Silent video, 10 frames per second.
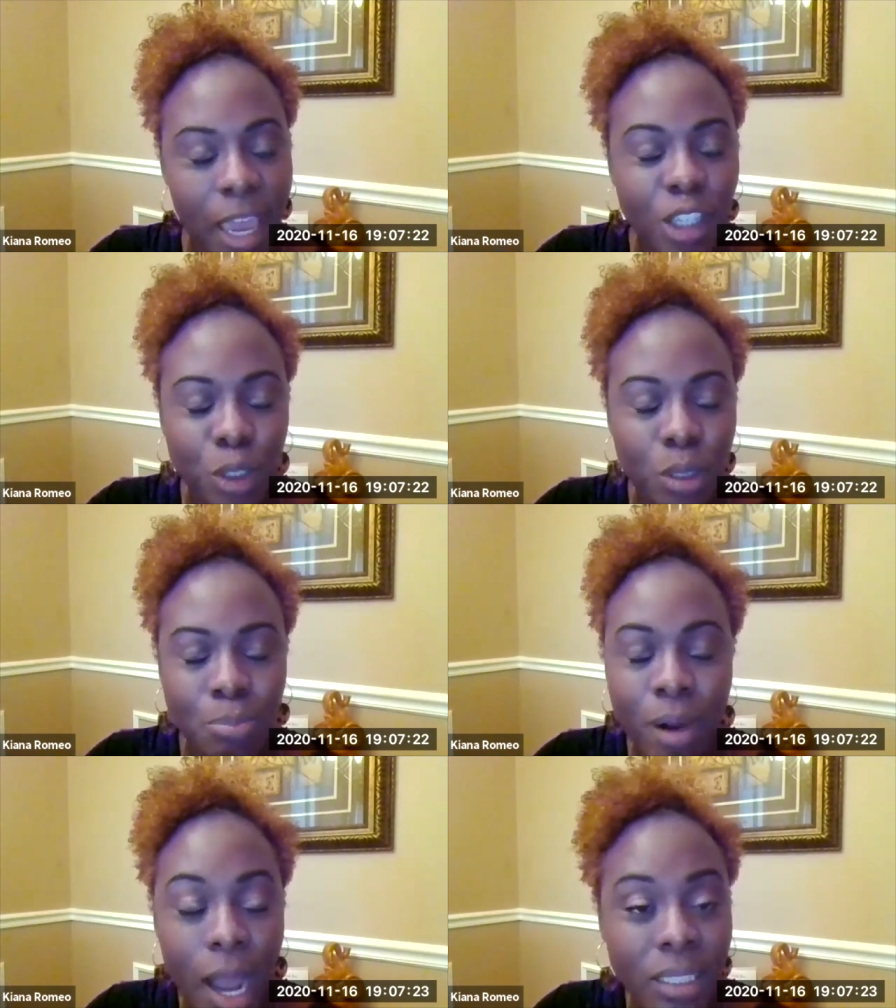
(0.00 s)
major
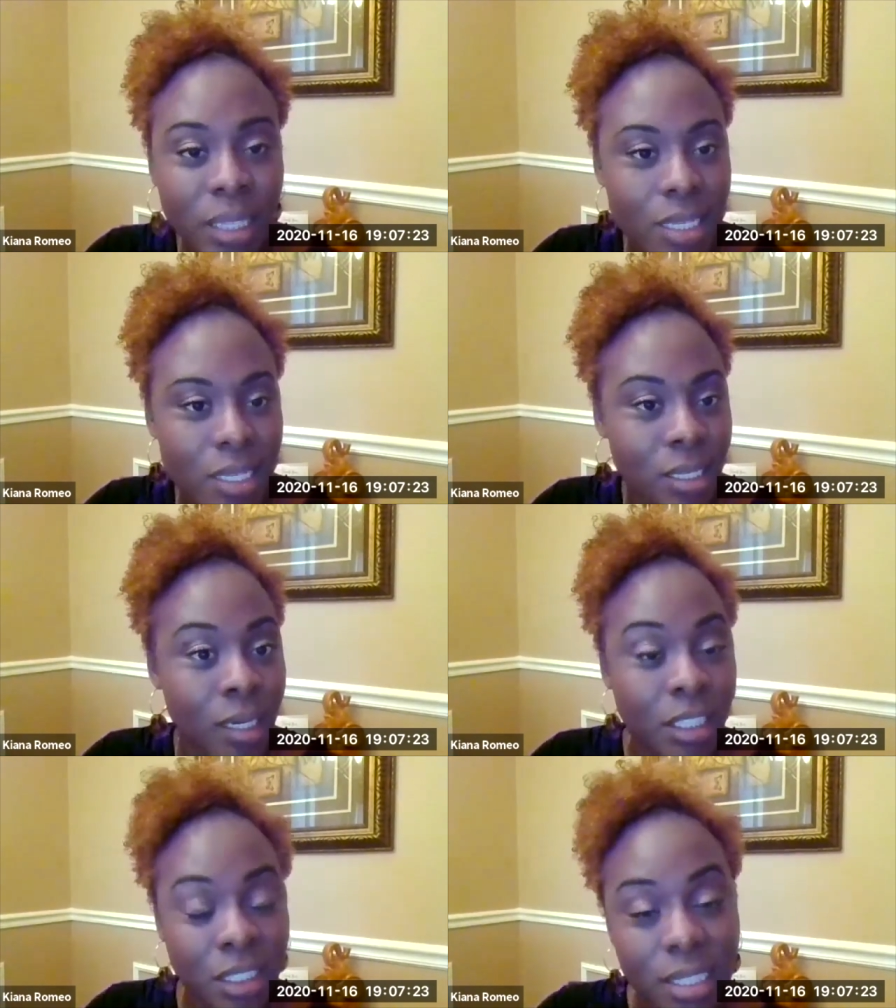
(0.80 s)
projects and
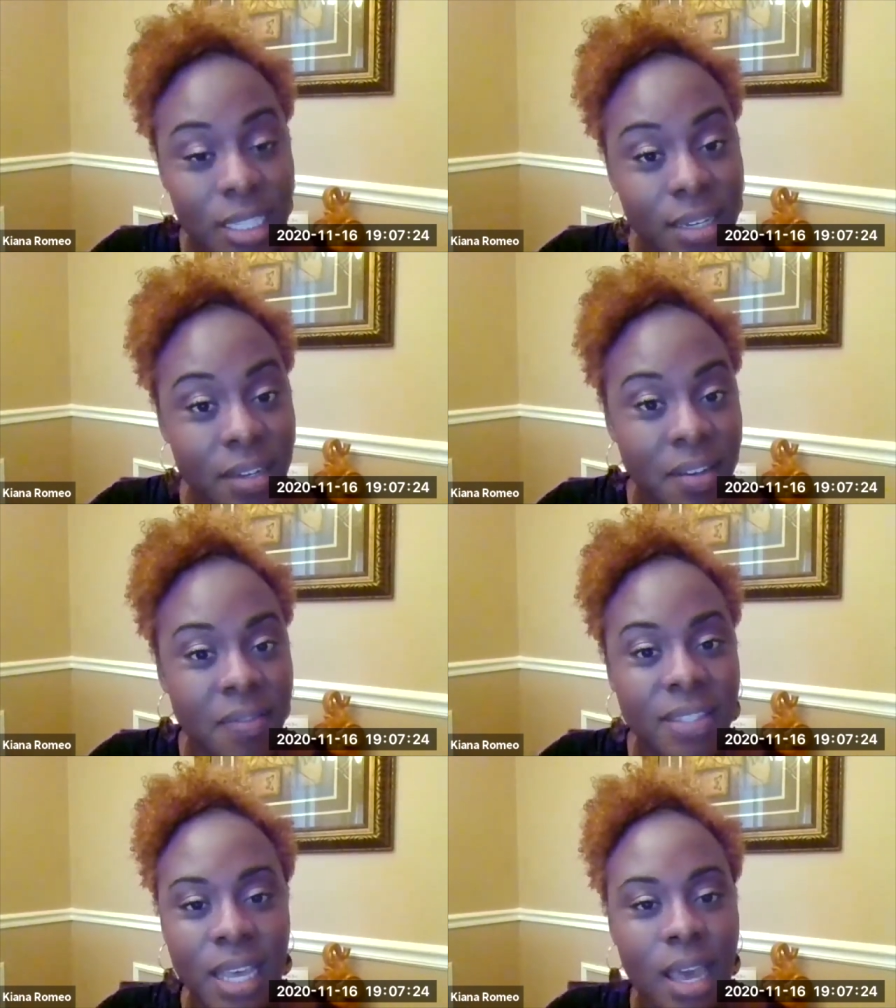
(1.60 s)

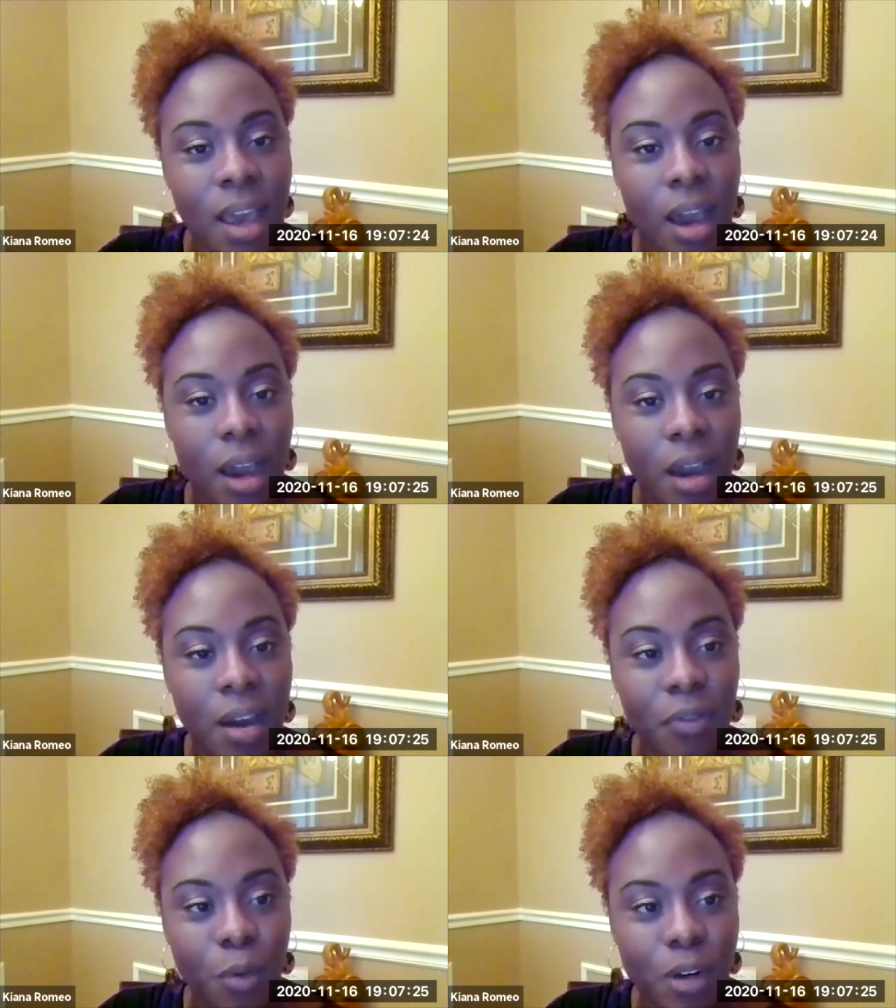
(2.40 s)
initiatives
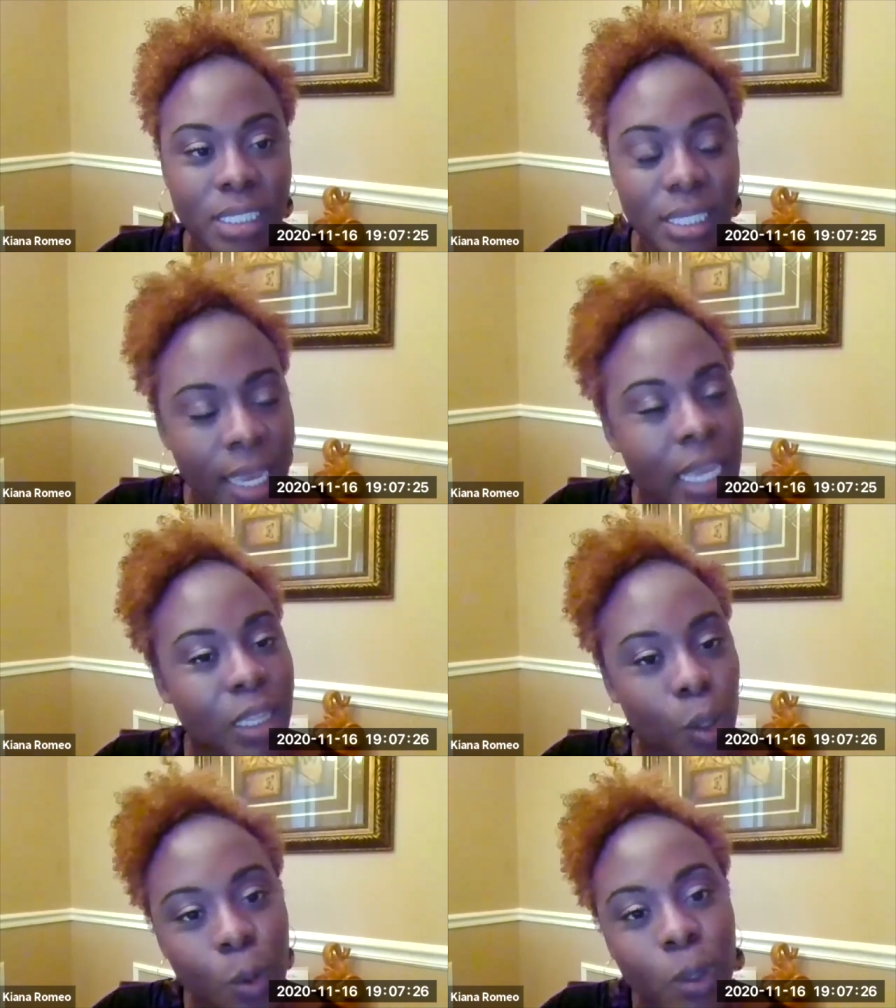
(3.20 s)
uh, for state
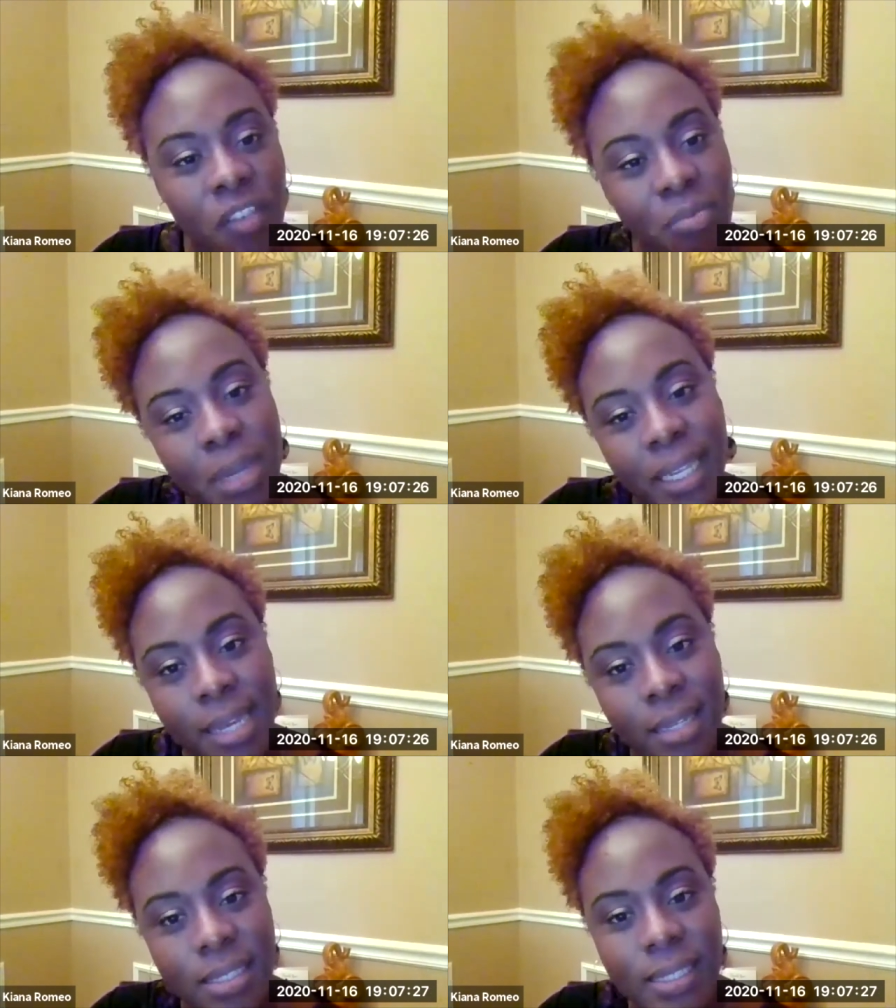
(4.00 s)
and local government
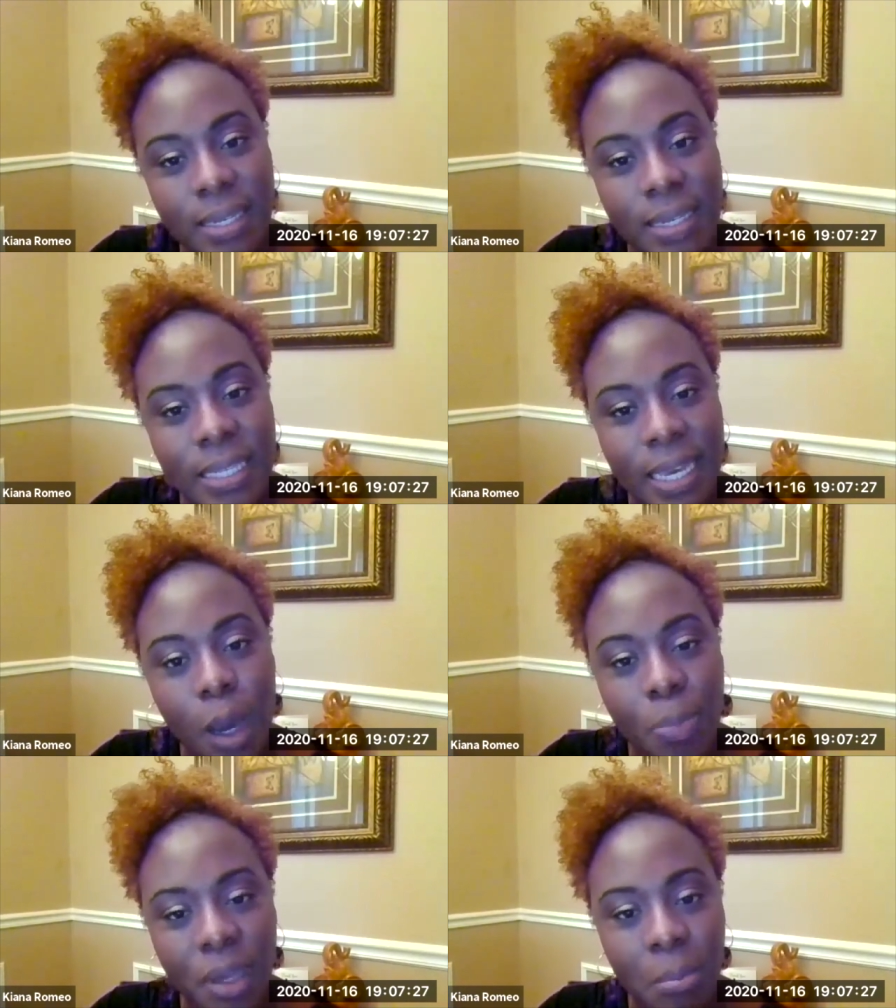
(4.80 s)
agencies to
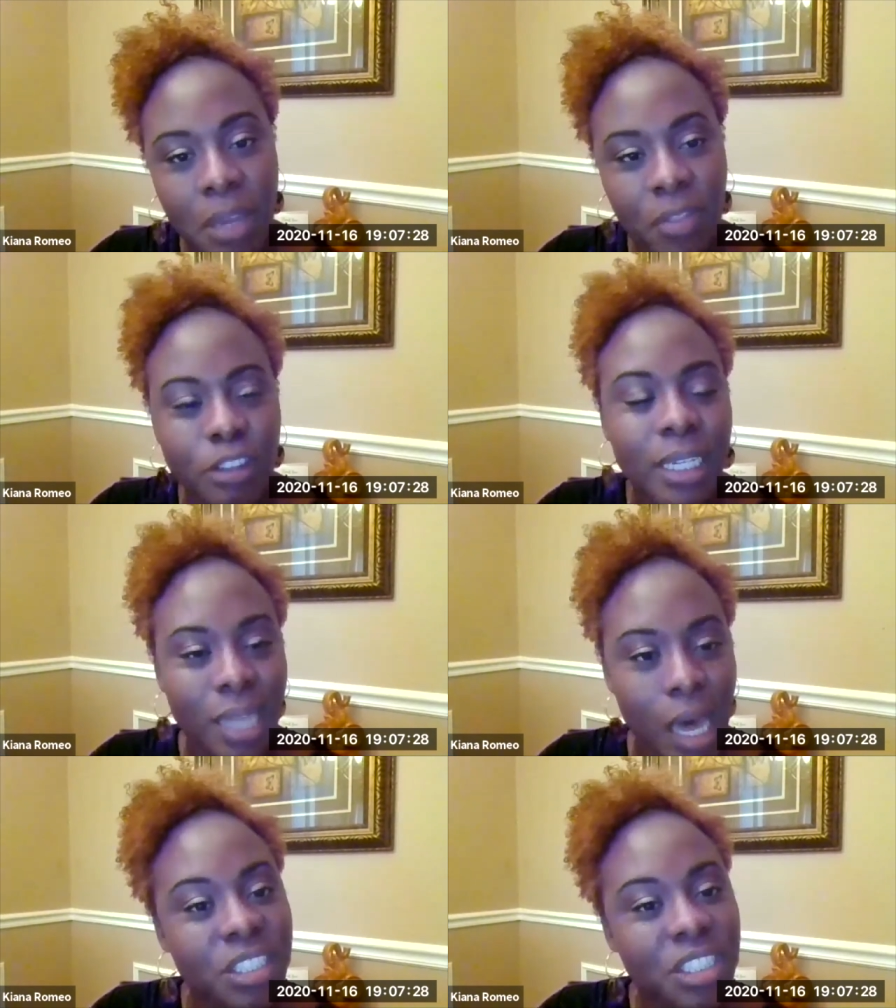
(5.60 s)
help them meet their
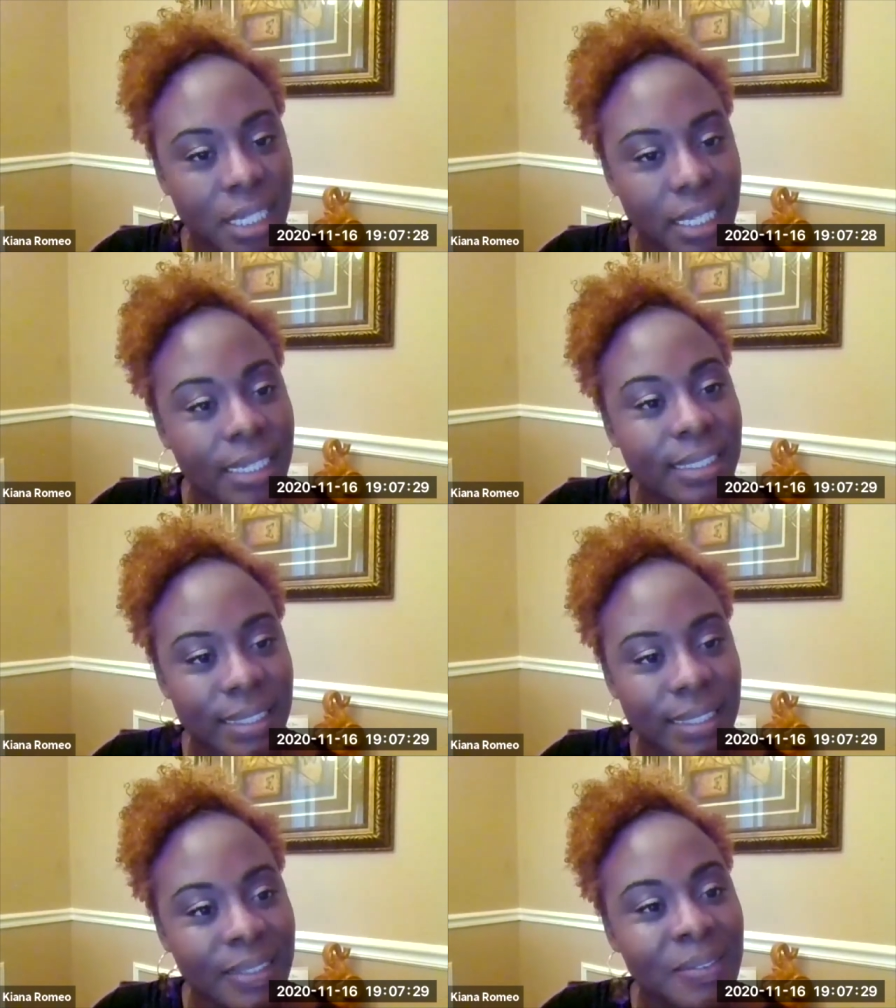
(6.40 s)
technology needs